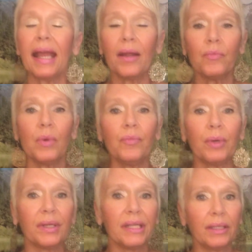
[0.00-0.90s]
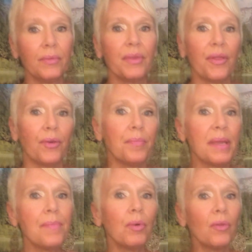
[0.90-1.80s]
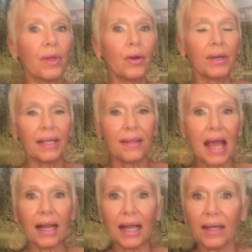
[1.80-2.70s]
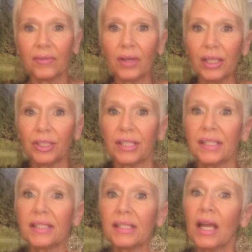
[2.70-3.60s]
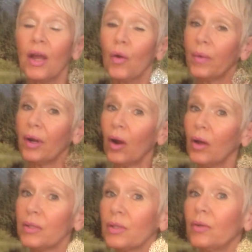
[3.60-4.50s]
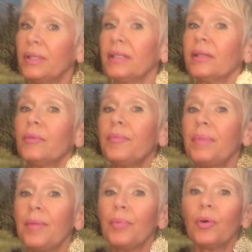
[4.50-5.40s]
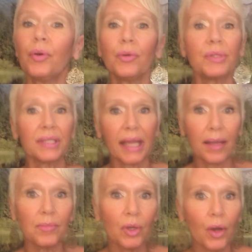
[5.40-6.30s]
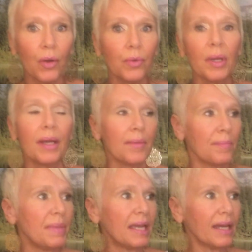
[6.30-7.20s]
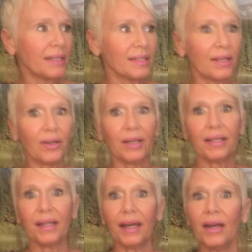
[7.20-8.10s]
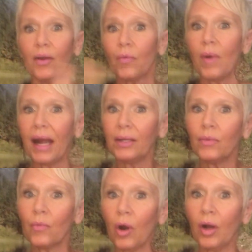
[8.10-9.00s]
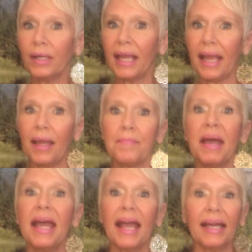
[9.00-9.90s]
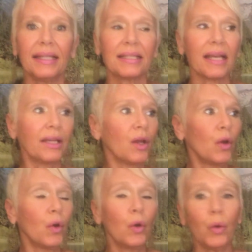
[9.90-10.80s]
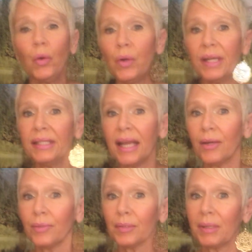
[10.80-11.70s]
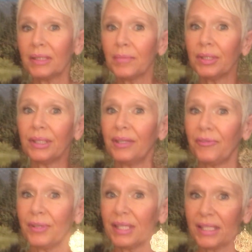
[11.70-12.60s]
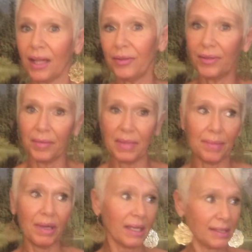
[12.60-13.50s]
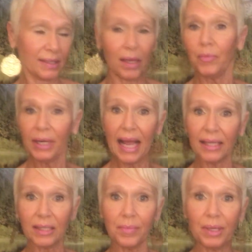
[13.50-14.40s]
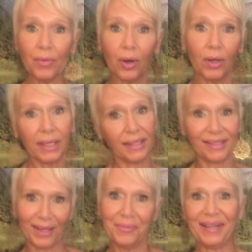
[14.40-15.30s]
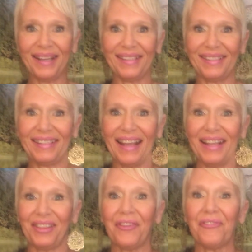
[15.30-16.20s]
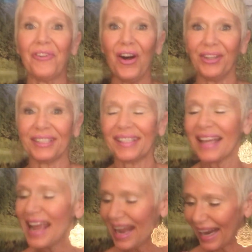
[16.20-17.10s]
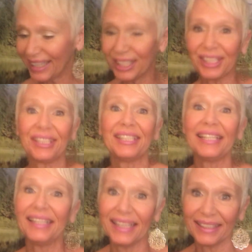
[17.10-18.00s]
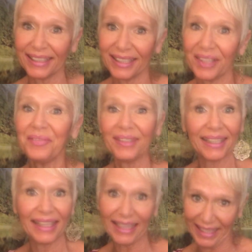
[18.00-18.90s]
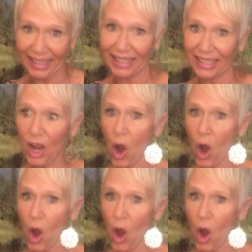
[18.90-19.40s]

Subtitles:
And when we're dealing with other people that are in that kind of consciousness, we are also dealing with people who scapegoat because they're in the right and wrong game. And it's like, who can take responsibility for this other than me? Because someone has to be wrong and someone has to take the fault. And she ended up getting it.